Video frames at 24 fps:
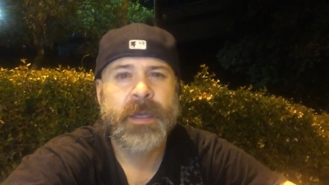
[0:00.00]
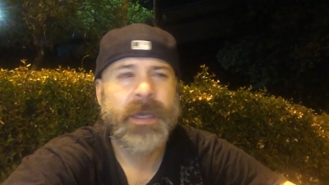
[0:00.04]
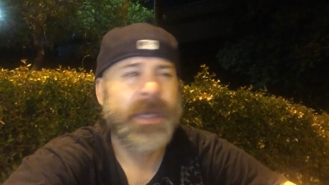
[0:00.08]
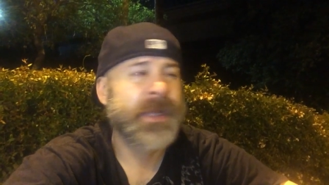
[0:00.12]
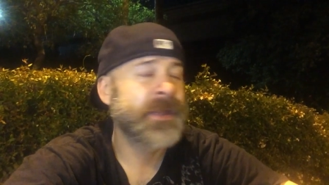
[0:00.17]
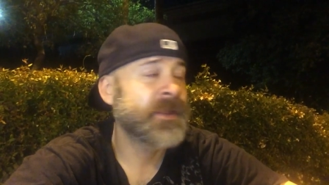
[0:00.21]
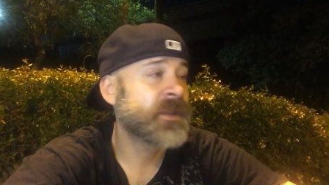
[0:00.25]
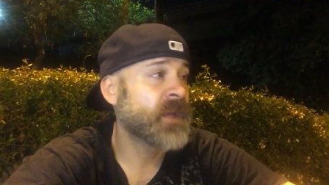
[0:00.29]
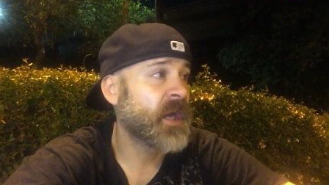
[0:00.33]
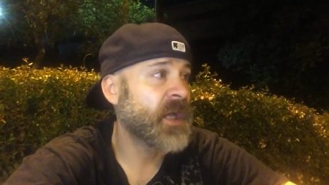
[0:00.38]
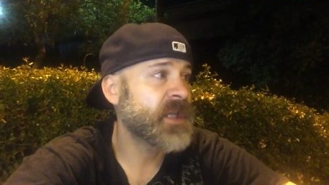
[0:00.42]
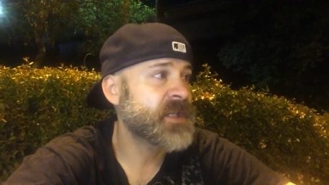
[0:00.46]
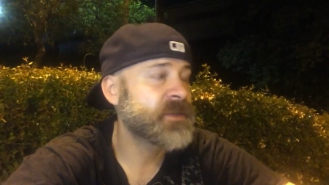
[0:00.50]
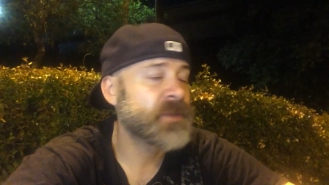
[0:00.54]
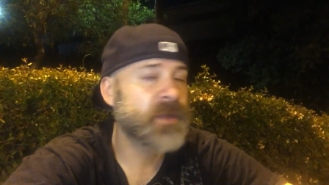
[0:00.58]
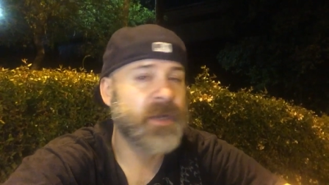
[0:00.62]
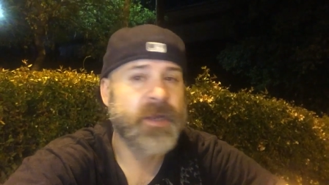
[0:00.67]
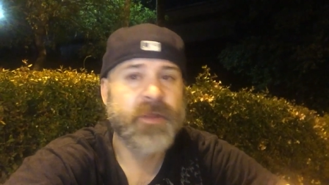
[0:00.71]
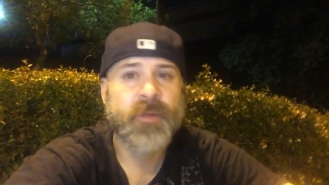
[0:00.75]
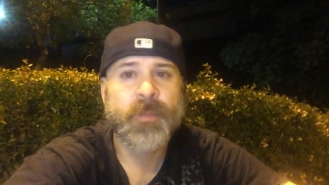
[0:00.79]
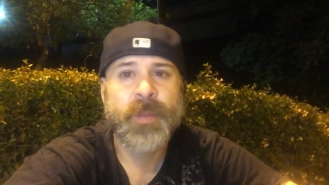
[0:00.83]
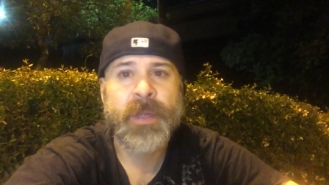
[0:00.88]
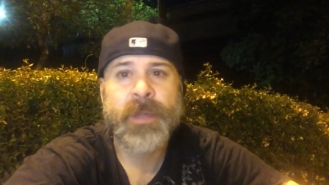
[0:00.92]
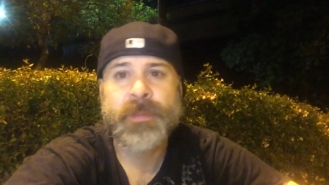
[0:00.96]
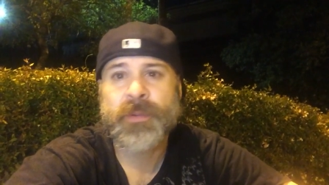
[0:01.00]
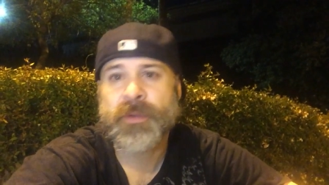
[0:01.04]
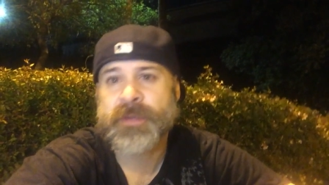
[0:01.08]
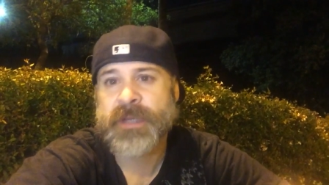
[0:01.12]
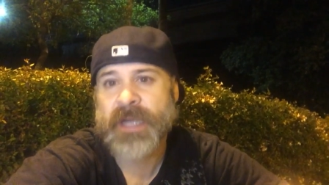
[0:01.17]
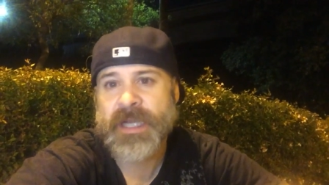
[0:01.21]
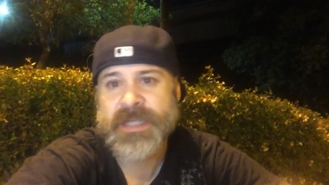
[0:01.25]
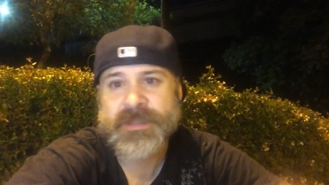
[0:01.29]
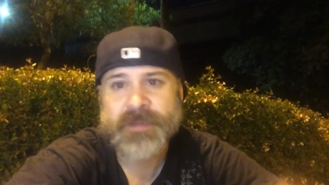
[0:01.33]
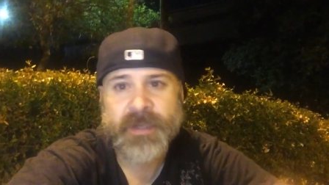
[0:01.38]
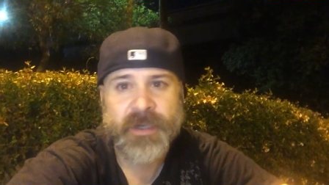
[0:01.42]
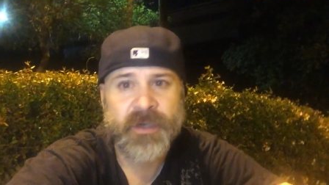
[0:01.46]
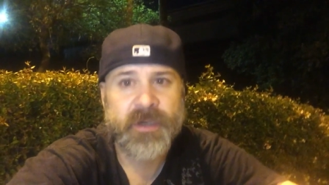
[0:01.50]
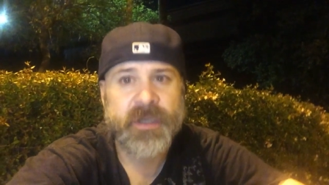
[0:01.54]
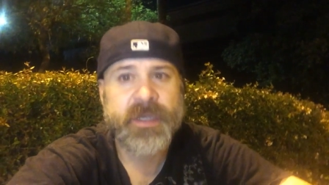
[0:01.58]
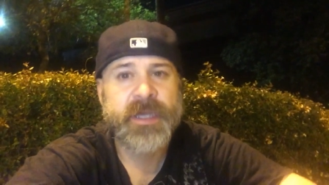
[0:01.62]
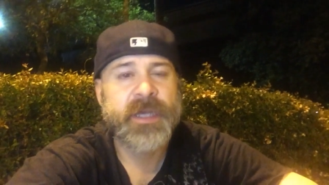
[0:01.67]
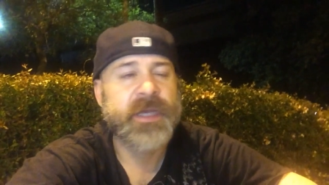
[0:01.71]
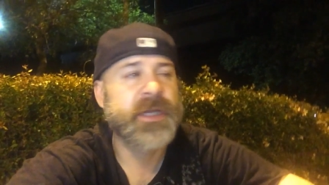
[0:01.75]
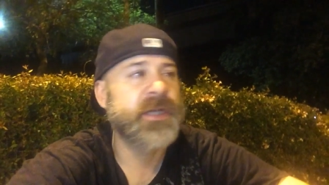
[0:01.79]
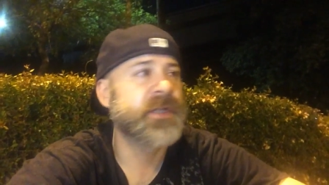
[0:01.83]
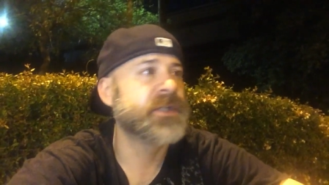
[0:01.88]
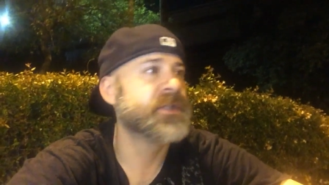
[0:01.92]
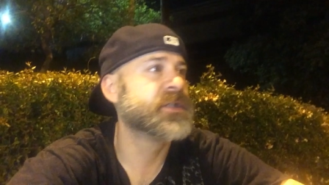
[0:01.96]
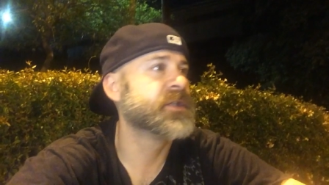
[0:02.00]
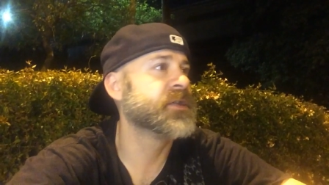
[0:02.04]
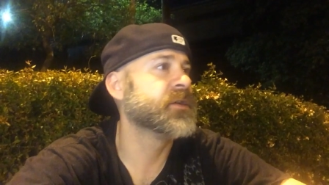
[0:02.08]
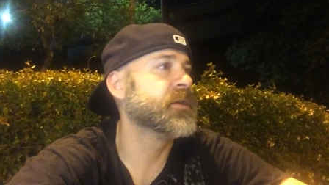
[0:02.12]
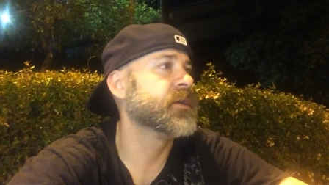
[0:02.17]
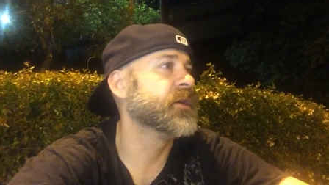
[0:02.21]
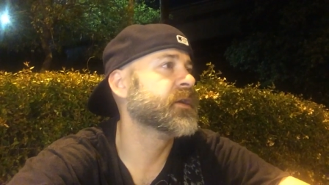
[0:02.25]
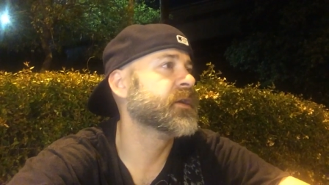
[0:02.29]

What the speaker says: and thoughts about other people, thoughts about your kids,